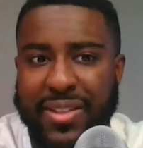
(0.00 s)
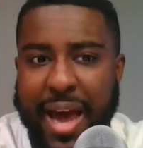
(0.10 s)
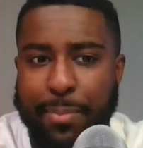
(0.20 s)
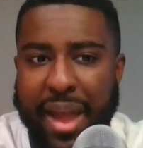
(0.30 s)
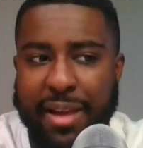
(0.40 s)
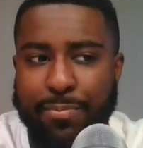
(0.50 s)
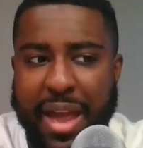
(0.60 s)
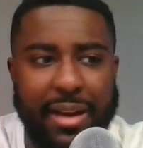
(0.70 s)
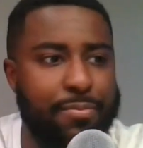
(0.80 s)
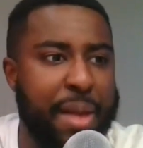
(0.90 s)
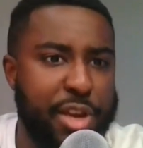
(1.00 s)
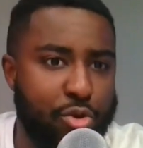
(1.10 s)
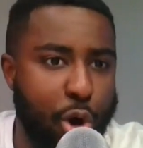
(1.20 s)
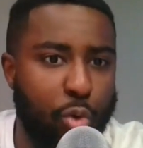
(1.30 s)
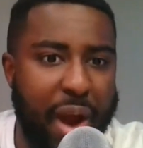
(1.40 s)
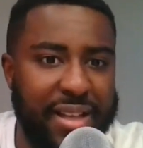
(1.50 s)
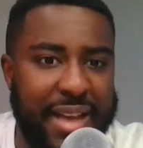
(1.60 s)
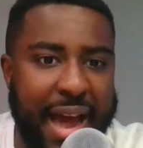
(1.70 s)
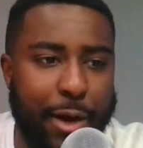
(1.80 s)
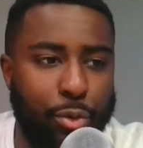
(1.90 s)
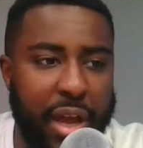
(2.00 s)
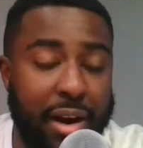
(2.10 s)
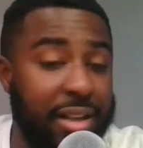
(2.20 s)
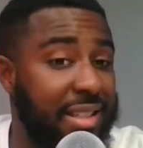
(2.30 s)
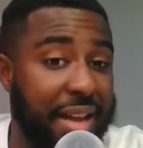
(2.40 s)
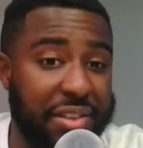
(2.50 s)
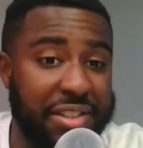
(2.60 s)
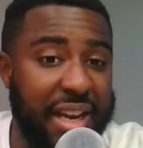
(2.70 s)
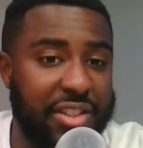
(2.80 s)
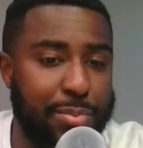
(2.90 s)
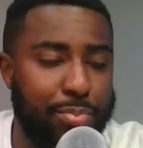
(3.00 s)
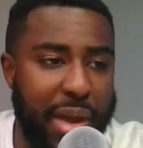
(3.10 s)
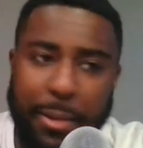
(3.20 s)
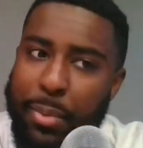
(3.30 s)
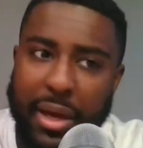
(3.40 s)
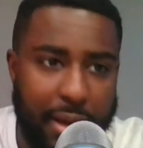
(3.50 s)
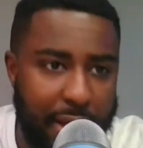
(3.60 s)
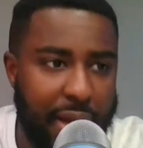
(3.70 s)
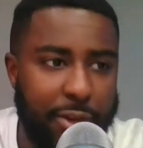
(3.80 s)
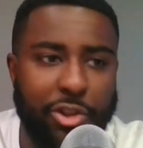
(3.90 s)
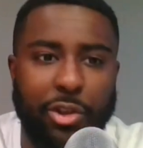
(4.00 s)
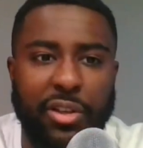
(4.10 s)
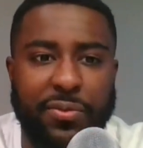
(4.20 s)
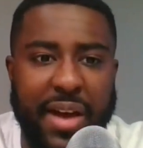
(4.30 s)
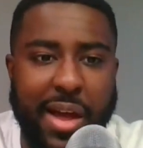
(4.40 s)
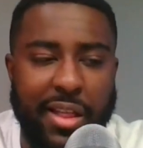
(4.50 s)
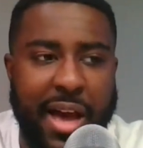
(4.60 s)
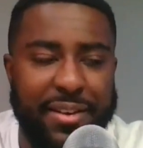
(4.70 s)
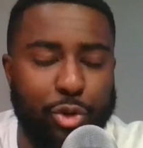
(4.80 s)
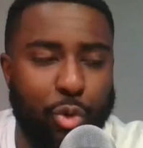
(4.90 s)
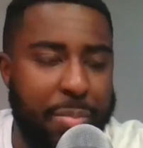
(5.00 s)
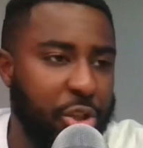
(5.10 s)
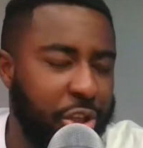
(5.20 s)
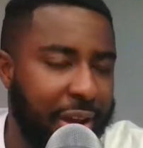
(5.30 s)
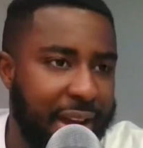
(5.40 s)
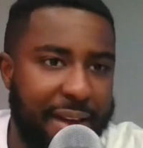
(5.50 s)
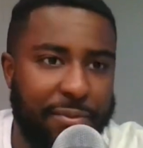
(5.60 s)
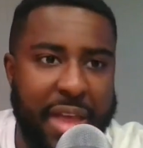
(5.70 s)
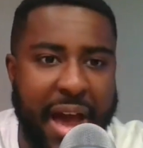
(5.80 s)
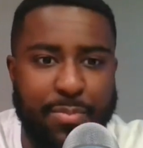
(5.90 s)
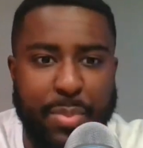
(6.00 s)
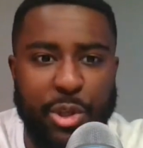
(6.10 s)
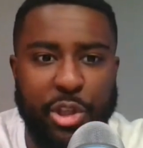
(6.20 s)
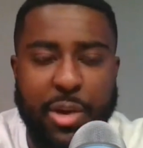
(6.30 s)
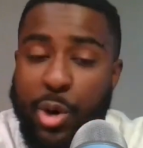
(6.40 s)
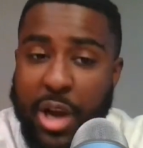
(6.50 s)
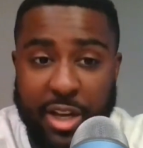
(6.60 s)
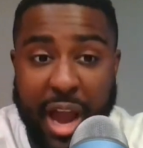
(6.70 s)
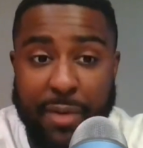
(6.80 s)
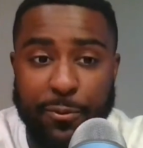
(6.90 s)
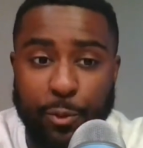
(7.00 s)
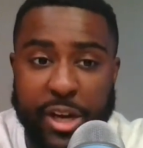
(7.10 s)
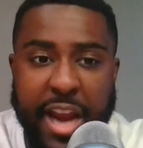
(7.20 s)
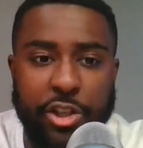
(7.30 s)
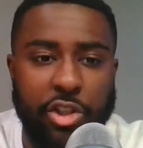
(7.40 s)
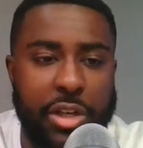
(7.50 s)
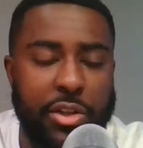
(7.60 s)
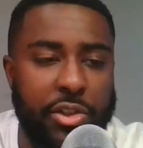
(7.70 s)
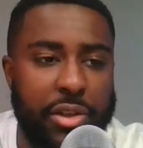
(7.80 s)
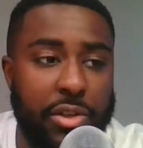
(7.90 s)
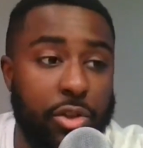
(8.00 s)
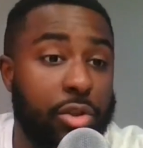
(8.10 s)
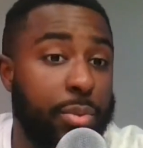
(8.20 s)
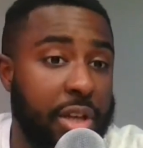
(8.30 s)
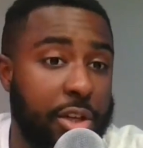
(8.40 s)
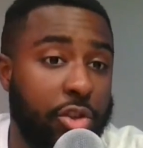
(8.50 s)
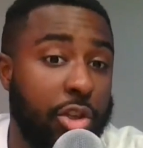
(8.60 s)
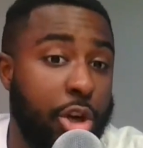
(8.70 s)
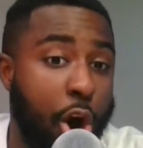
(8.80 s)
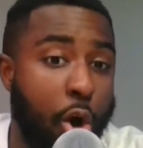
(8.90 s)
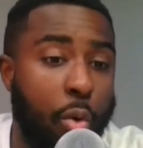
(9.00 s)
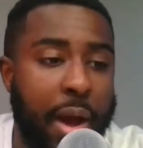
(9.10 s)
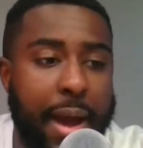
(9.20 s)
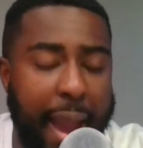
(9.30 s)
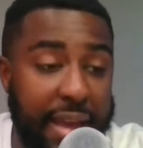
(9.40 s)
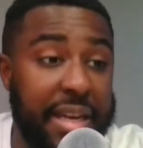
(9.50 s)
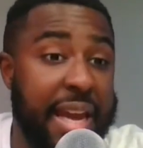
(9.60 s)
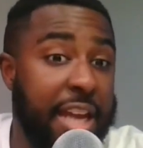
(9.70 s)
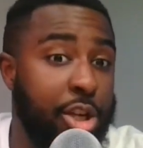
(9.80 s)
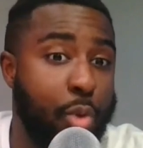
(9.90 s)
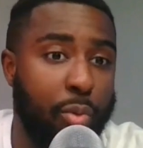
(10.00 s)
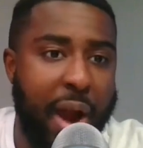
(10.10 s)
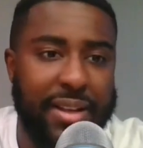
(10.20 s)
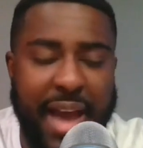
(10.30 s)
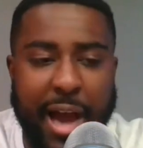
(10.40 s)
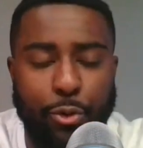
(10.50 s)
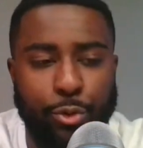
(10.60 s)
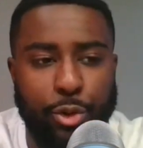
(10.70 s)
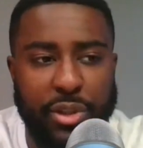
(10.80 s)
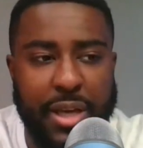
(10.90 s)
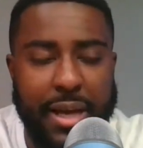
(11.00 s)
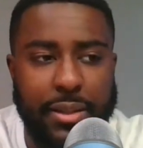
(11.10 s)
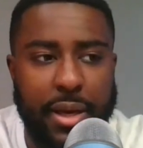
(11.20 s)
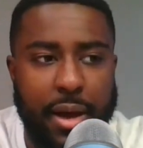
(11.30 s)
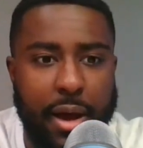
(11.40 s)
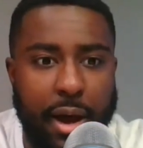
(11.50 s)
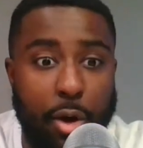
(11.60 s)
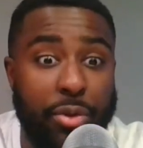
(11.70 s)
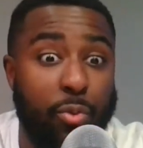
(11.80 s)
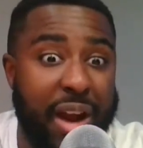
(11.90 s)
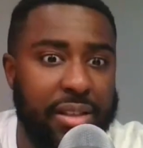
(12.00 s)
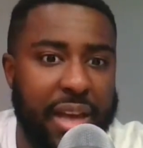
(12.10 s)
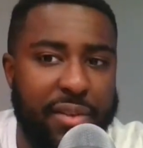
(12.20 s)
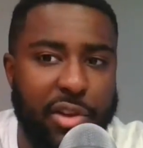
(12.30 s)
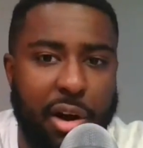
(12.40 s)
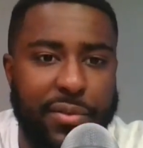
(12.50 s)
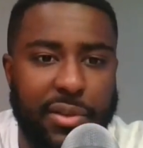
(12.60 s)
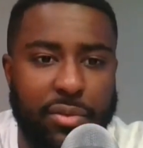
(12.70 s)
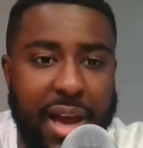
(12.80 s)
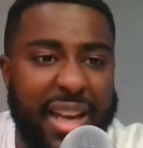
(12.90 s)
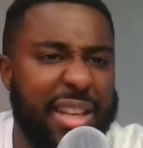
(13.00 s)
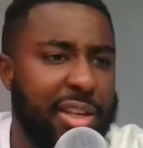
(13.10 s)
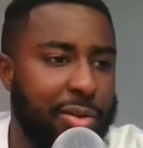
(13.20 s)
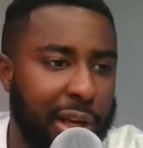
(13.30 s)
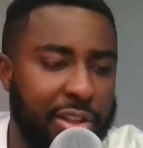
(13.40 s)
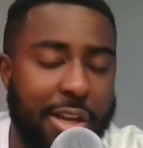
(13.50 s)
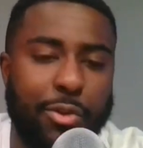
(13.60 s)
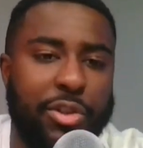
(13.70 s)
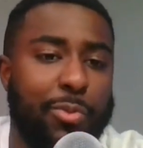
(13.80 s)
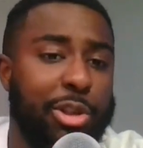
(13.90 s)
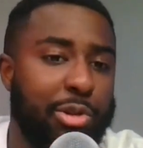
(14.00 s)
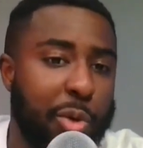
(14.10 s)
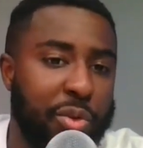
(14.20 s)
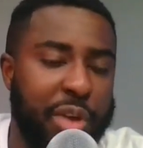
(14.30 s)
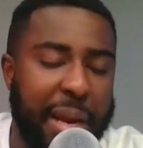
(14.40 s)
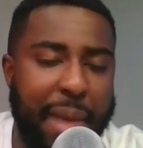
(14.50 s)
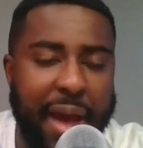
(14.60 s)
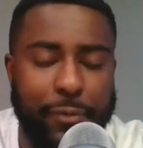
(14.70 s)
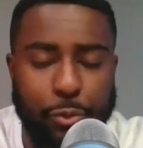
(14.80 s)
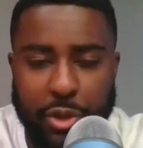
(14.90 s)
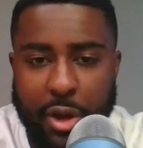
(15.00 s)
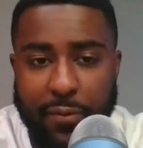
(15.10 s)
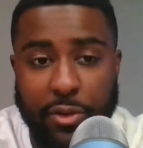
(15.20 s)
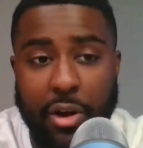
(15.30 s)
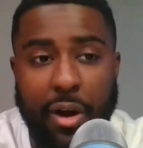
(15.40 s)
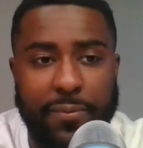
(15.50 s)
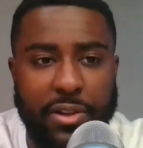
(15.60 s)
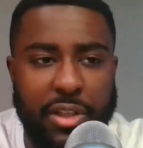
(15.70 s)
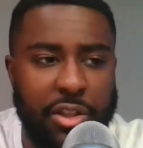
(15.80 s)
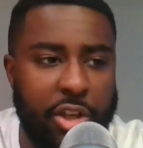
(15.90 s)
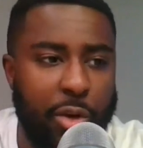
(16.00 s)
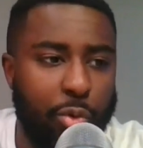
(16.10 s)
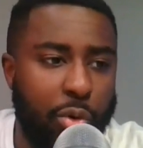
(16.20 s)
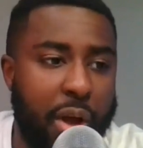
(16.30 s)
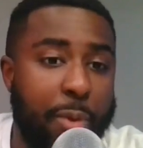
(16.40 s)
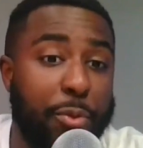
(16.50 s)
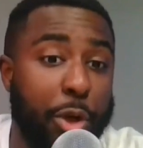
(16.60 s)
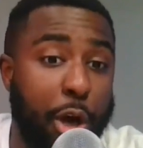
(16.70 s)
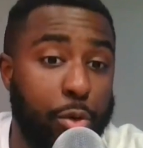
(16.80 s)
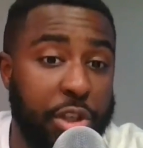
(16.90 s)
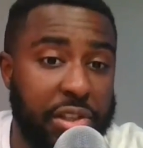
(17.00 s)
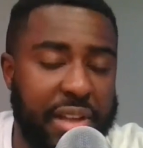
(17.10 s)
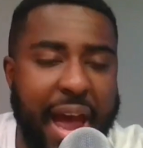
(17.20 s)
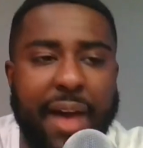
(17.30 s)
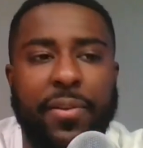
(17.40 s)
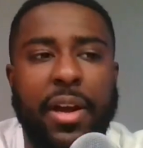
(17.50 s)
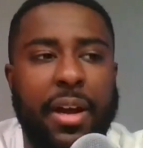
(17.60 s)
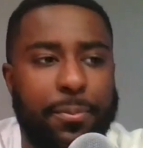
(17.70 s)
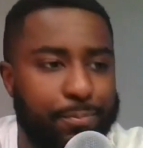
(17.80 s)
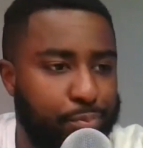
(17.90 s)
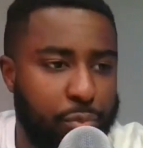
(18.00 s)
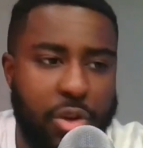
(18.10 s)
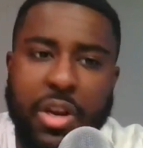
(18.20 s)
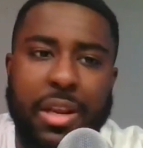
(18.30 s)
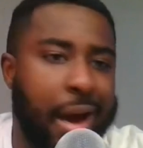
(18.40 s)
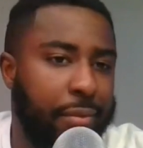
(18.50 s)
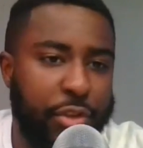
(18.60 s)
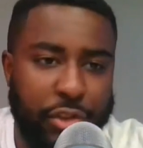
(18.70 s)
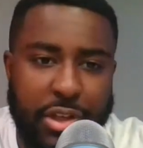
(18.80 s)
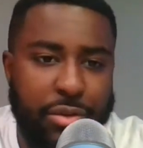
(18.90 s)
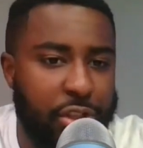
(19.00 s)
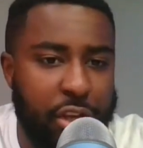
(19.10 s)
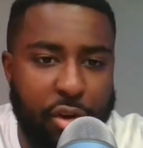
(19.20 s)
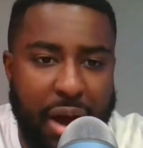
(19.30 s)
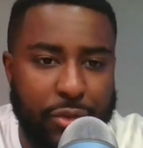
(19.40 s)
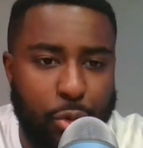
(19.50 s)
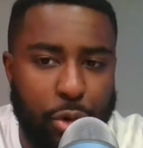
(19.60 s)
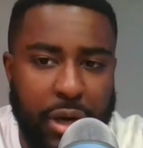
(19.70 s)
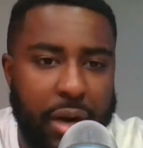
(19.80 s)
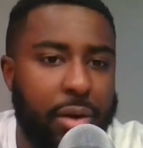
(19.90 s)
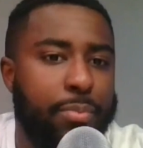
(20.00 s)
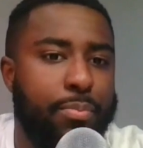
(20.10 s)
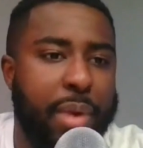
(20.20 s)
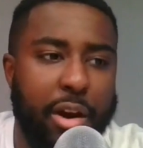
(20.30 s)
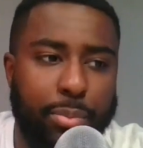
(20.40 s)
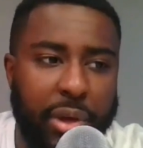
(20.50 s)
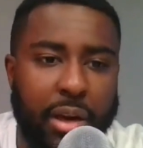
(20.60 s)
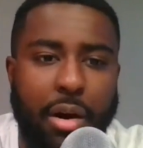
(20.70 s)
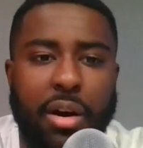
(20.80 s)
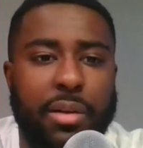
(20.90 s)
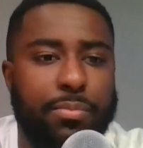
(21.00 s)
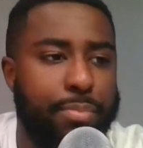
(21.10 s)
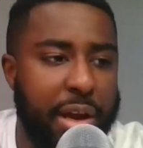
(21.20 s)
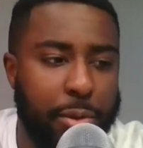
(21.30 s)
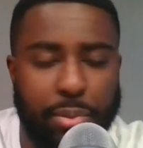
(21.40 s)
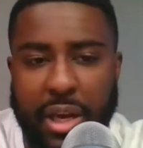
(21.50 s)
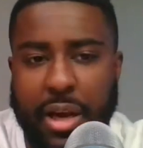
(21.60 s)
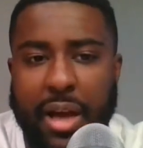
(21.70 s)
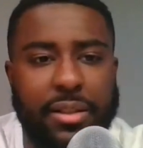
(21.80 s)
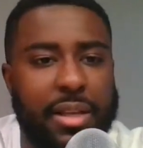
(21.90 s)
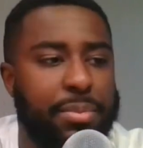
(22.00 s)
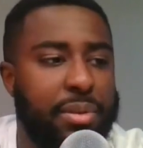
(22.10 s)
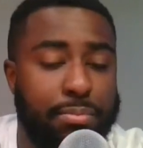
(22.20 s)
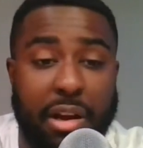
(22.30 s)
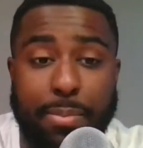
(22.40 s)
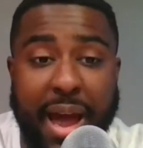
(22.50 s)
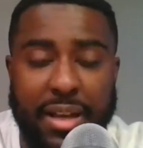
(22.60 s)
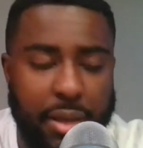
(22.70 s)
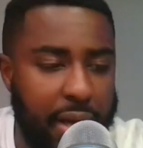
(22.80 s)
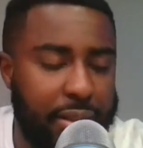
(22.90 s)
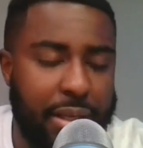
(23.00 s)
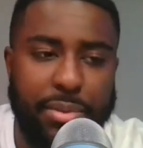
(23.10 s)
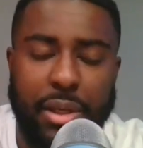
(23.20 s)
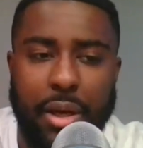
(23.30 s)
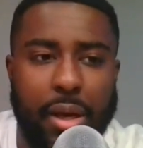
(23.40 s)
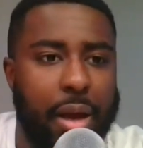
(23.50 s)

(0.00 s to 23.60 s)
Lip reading: the top 8 pick. Maybe you go right tackle there. It's not the sexy pick, but solidify that line of scrimmage. If not, maybe you see what you have in free agency this season to potentially go and get you a right tackle to protect on the right side of the offensive line. And then, like I said, you'll see what you do with Jake Matthews for the offense. In general, with the coaching staff, you need obviously just need an offensive coordinator, better play calling, better play concepts, better pass concepts,